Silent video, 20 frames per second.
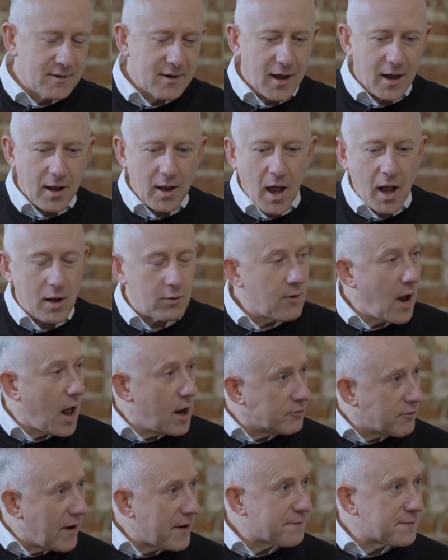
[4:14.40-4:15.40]
I'll
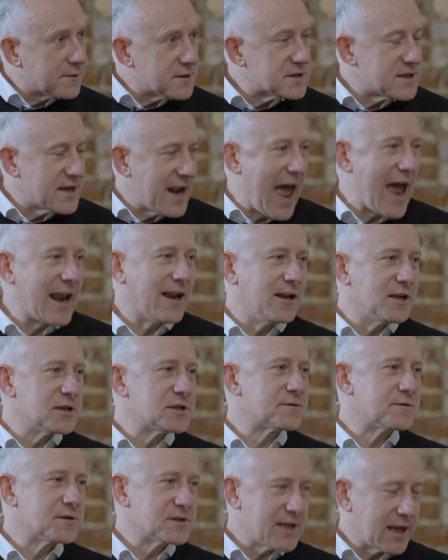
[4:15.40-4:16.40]
reference an analyst
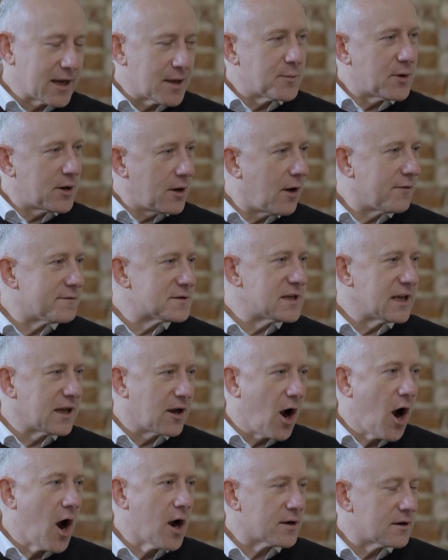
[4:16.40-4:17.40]
for a second, but obviously
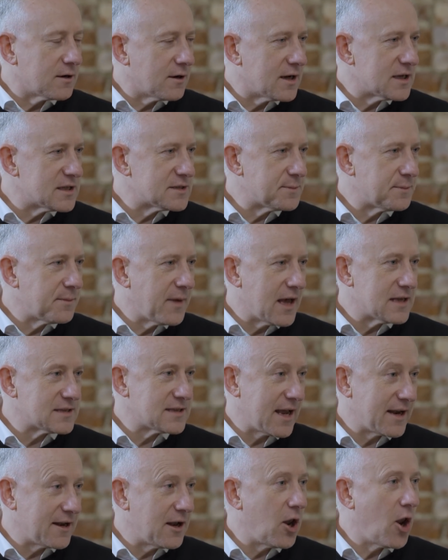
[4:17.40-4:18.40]
Gartner has
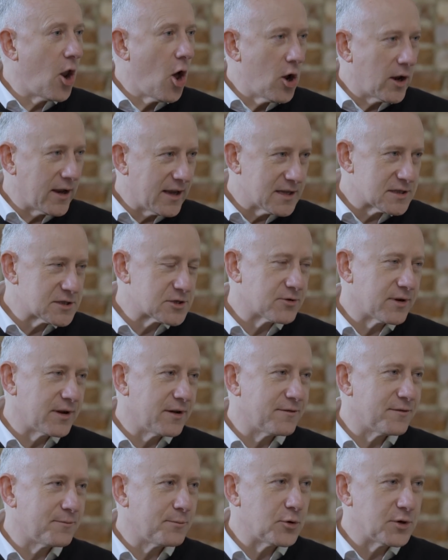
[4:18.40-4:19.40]
had a long history
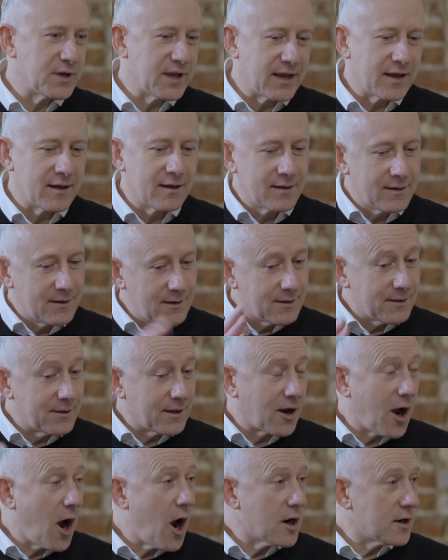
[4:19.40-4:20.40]
of putting the
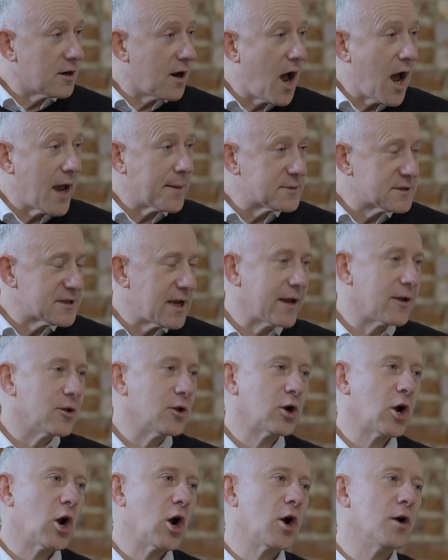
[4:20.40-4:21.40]
Gartner hype cycle
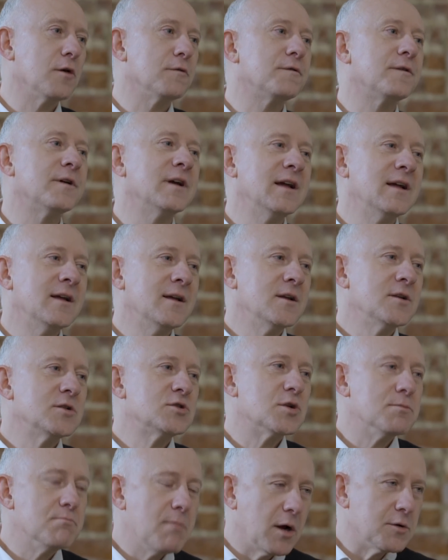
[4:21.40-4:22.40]
curve
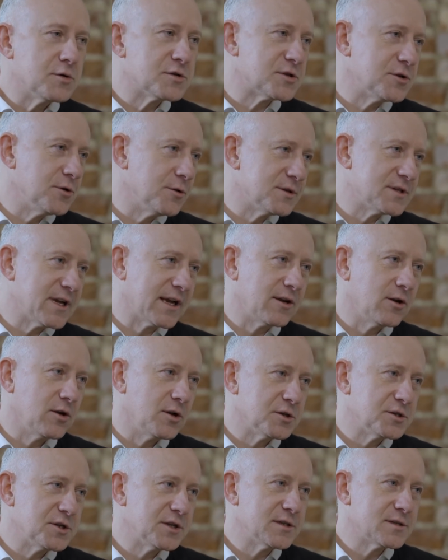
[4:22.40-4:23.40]
to most new
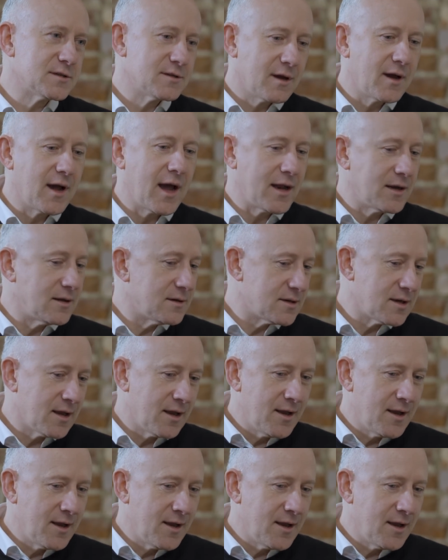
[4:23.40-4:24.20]
technologies. And